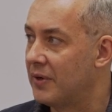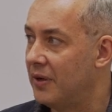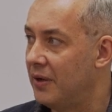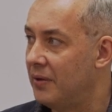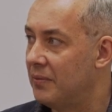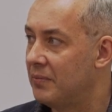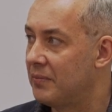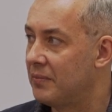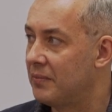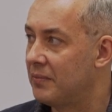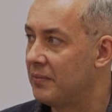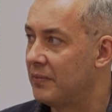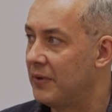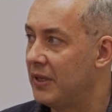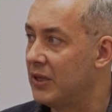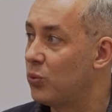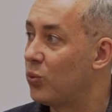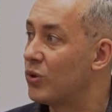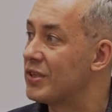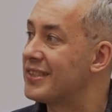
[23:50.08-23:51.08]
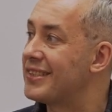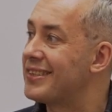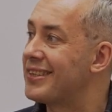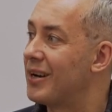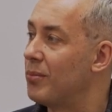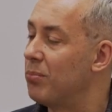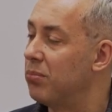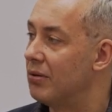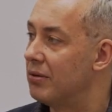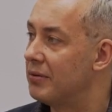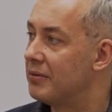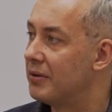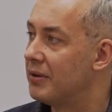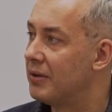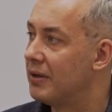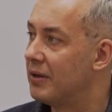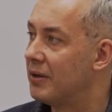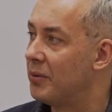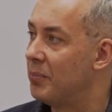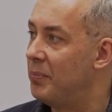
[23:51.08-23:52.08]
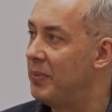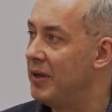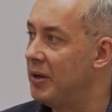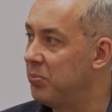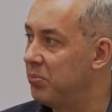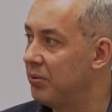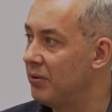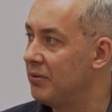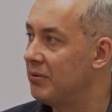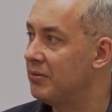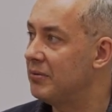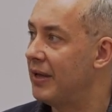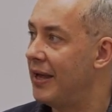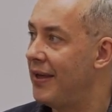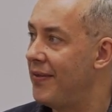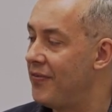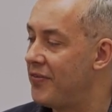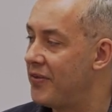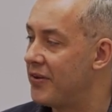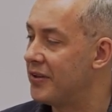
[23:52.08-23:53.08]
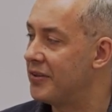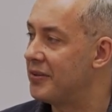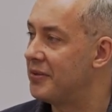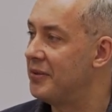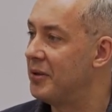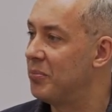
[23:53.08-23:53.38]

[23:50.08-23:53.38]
Okay? it was troubled. People entered